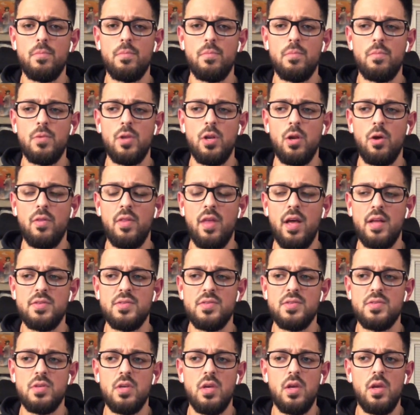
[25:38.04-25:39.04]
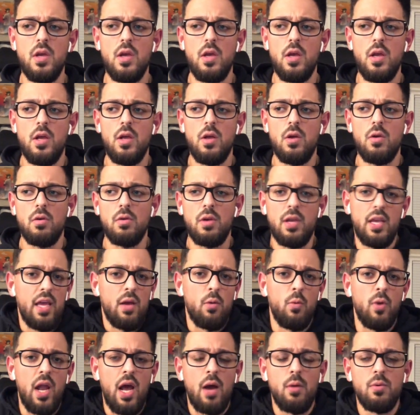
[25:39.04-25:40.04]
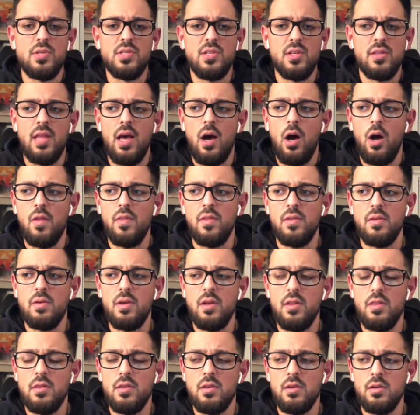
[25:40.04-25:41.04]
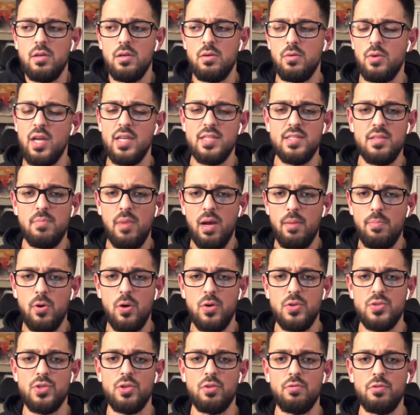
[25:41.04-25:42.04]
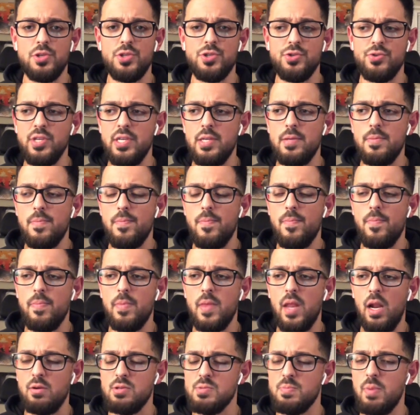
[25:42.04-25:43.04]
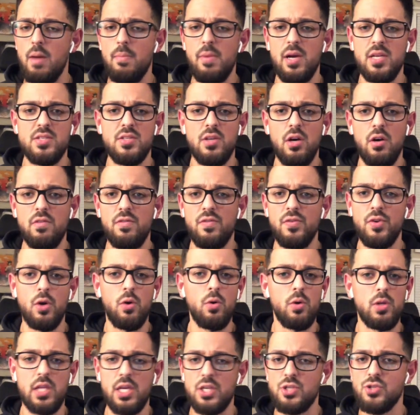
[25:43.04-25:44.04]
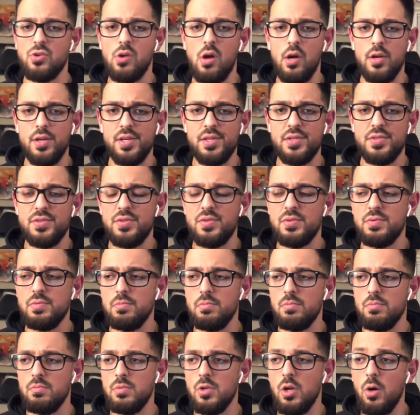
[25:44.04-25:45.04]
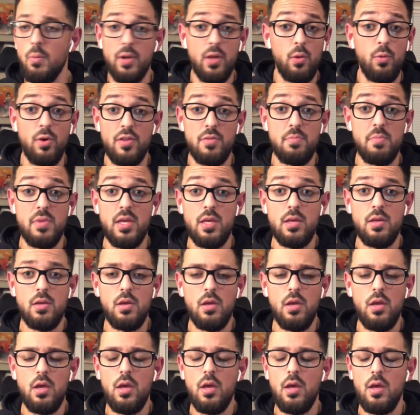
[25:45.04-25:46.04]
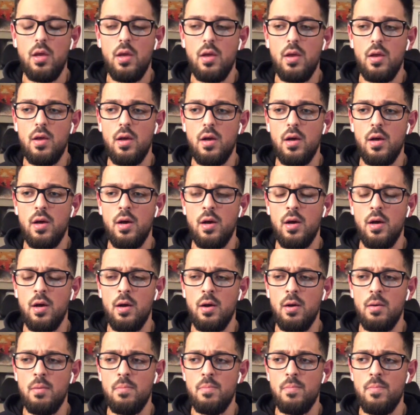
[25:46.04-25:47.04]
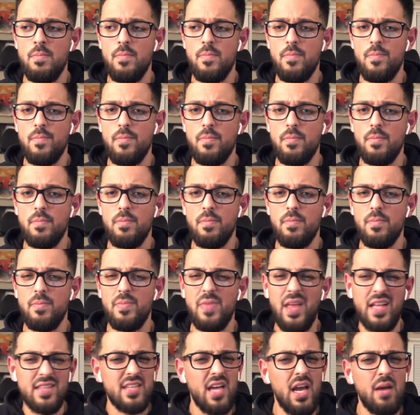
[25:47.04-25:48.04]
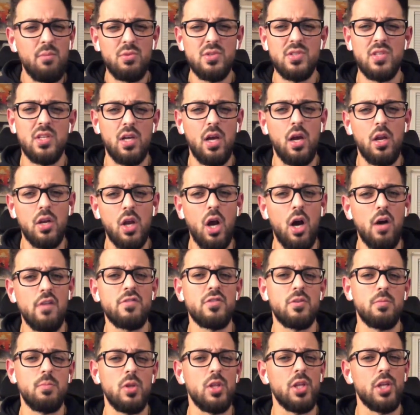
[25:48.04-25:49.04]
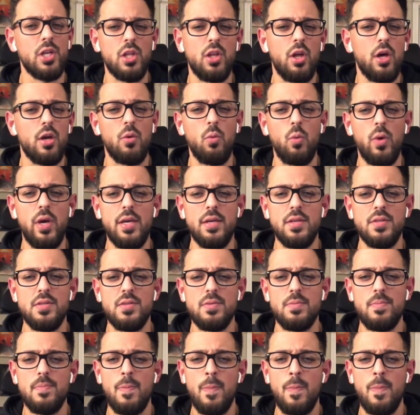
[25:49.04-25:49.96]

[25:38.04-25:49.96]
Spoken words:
that's, again, when I was when I did my personal retreat and I was by myself and no electronics, nobody with me, that time was uncomfortable in a lot of ways.